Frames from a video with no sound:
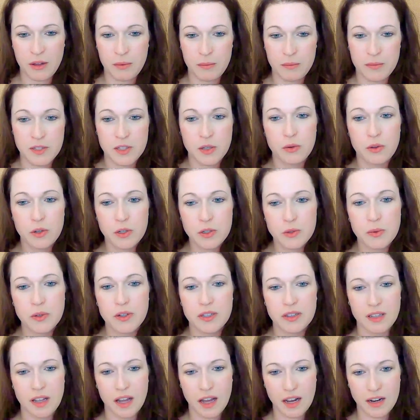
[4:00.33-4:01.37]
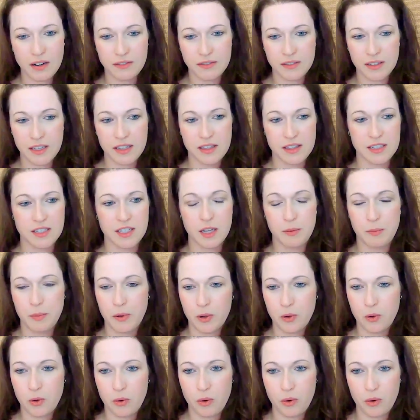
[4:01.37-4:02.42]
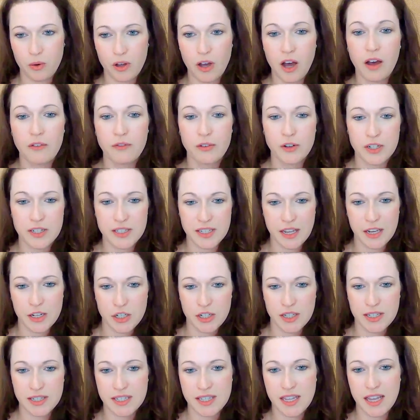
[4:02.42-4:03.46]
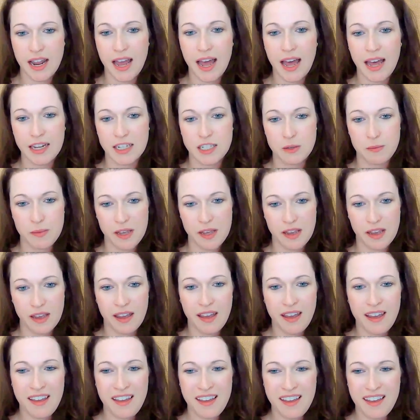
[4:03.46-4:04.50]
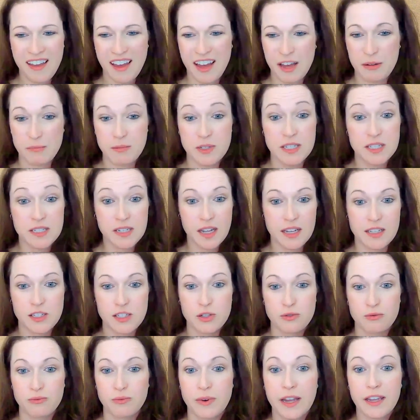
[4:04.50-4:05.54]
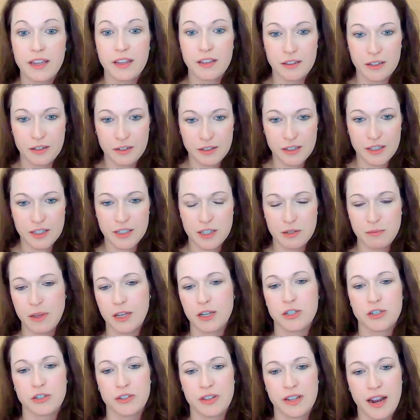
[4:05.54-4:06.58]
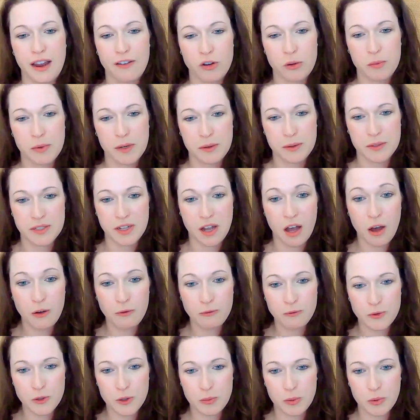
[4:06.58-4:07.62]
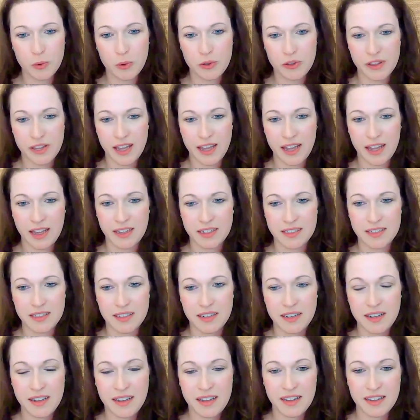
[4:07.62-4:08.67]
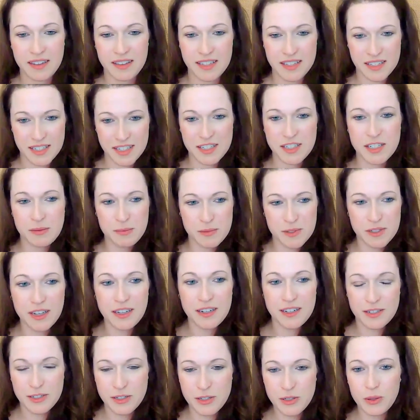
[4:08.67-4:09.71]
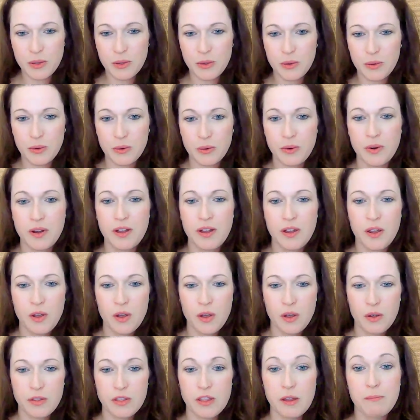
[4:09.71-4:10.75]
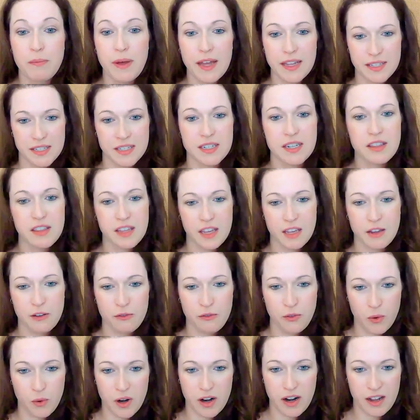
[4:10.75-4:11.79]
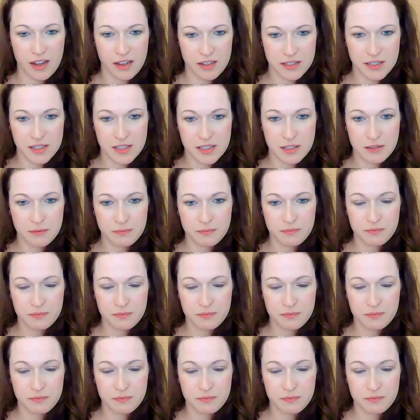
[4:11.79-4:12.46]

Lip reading: So those were a lot of the typical conversations that had to be discussed regularly to make sure that everybody was comfortable that the system's going to do the best thing for us.